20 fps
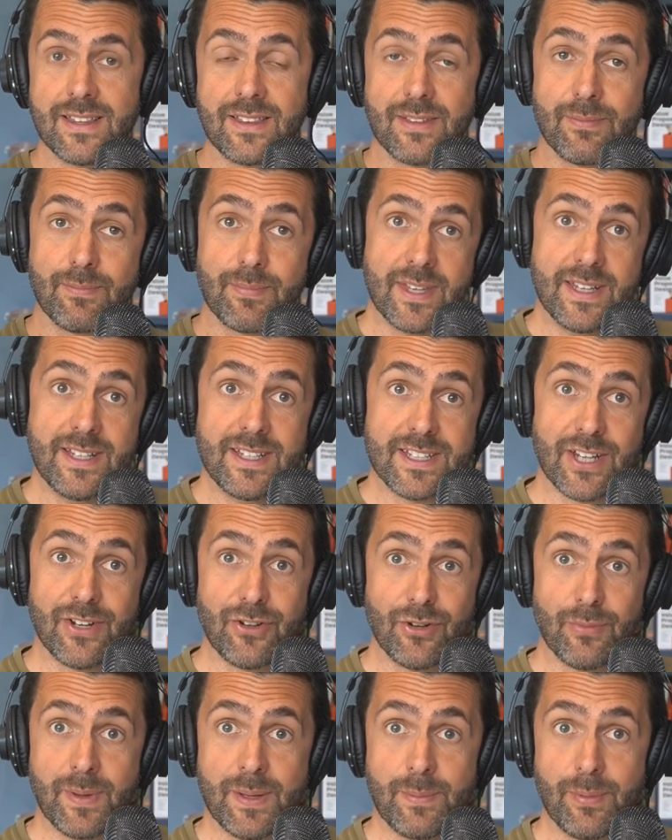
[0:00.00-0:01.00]
the, the
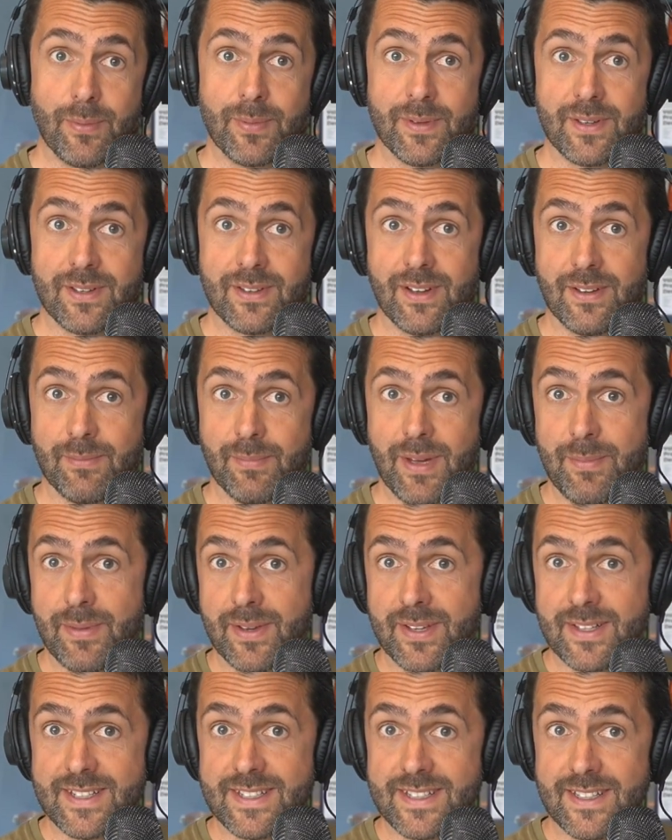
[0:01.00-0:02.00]
internal people maybe
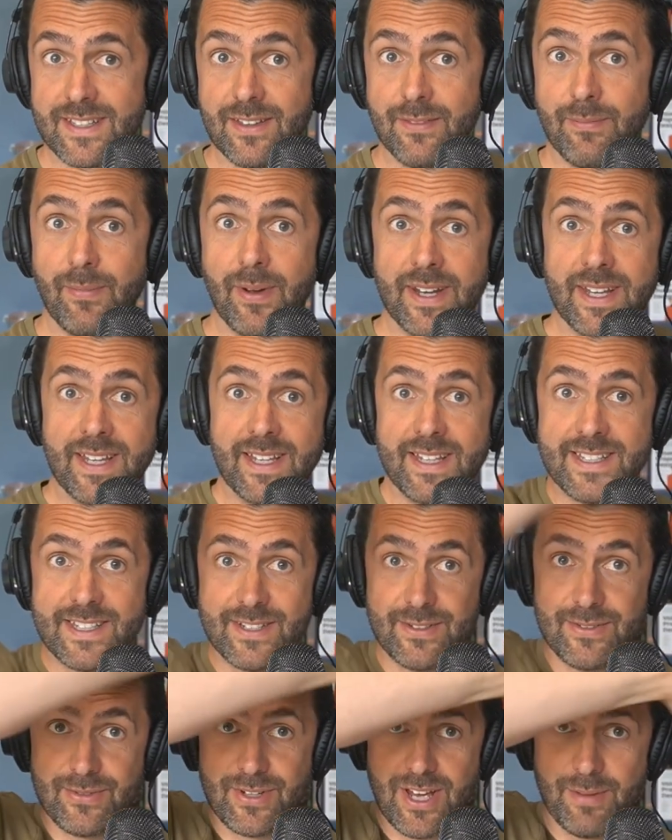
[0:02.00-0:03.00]
because the money
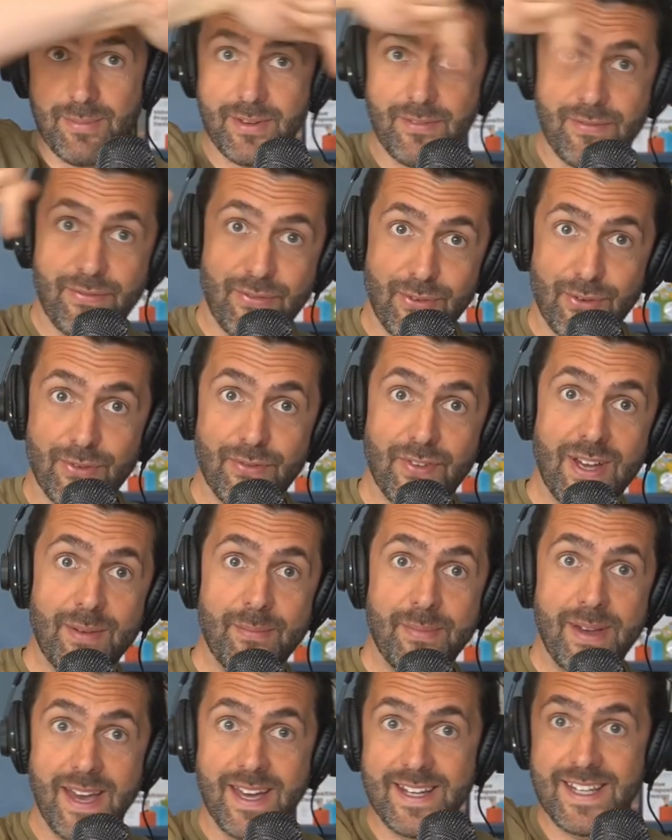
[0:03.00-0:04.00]
is coming through
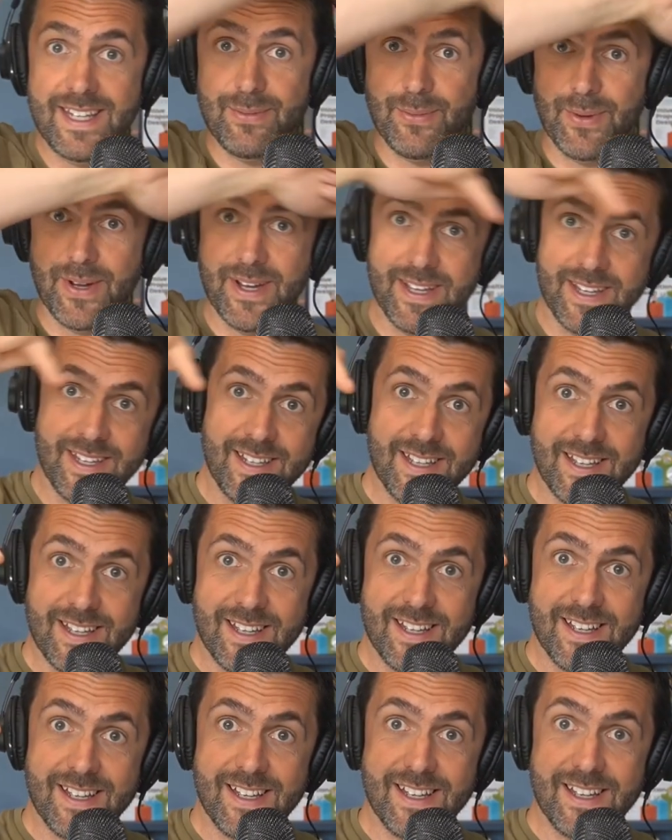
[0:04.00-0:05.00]
them anyway
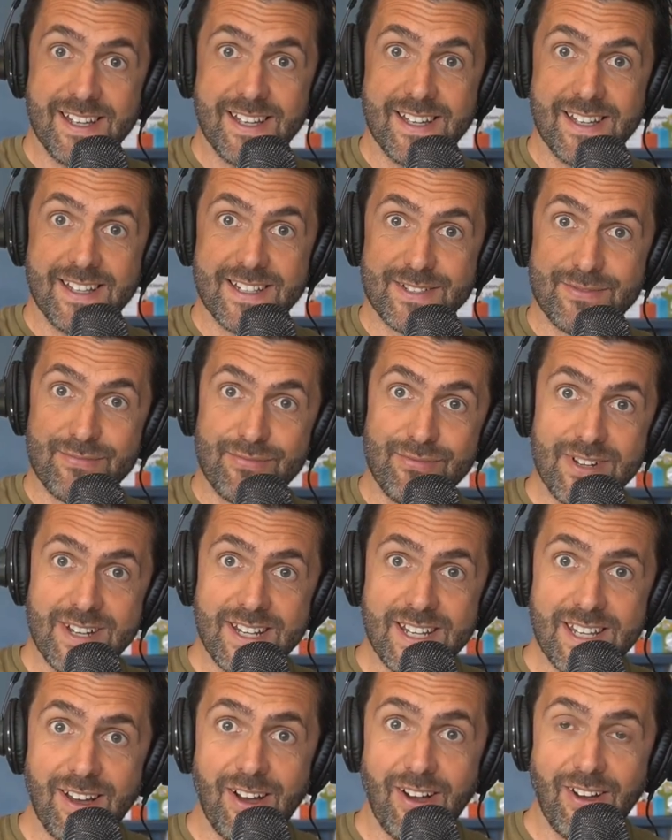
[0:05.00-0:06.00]
it's
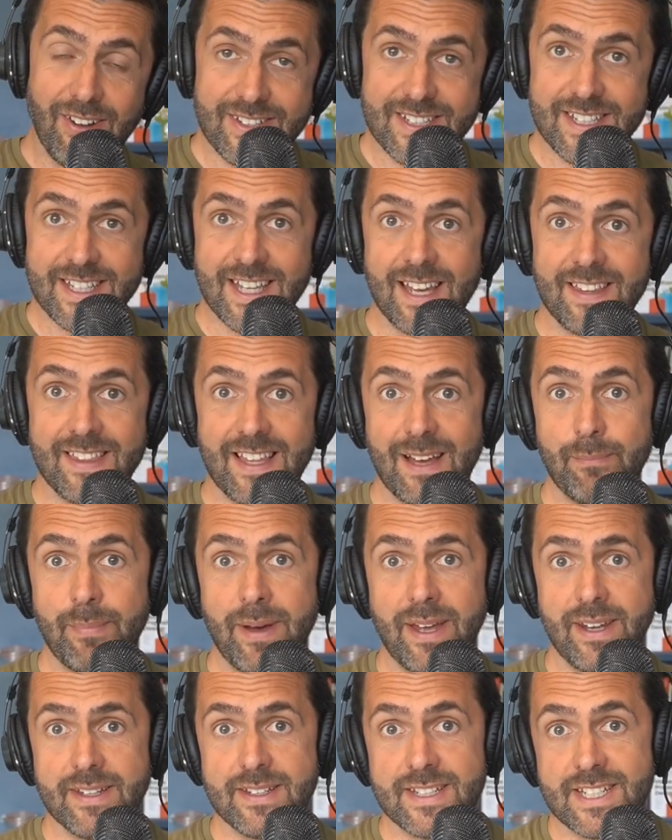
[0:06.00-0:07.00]
really hard to get that
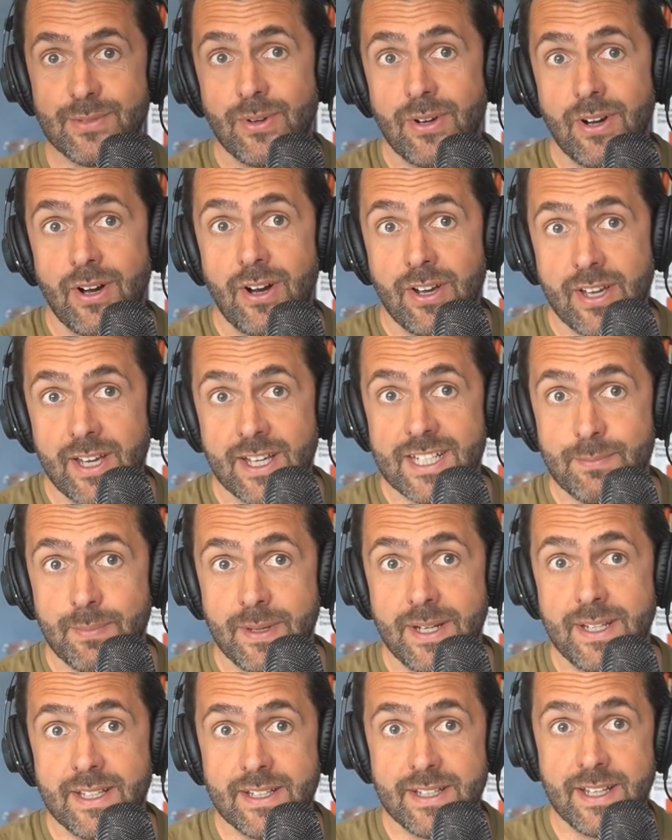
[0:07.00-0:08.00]
balance so what Arc
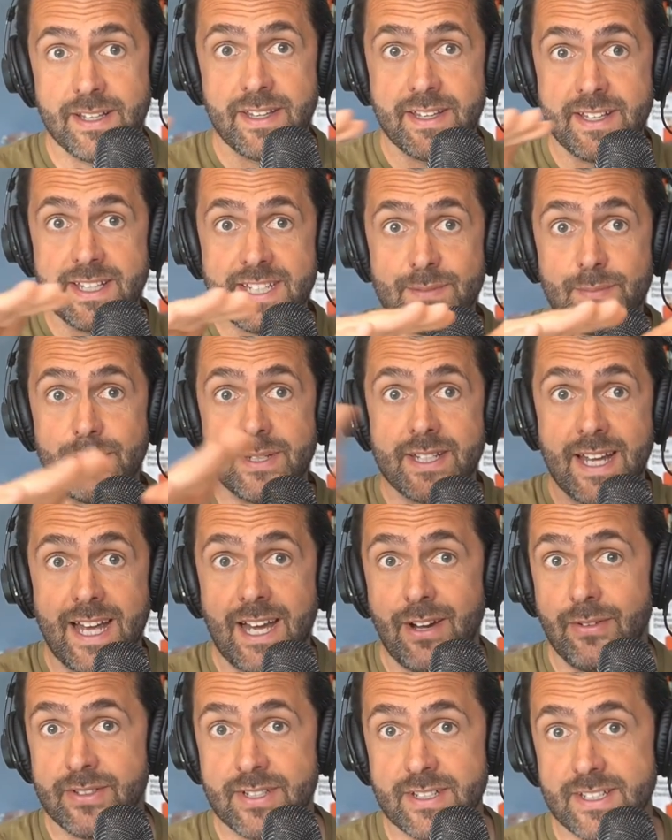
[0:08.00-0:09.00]
XP did yeah they split it
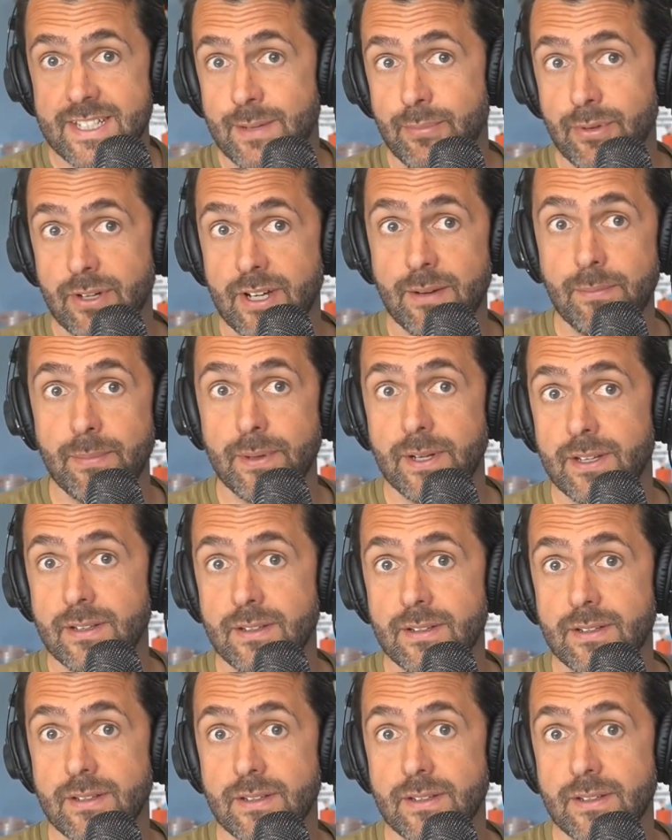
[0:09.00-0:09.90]
out as a separate company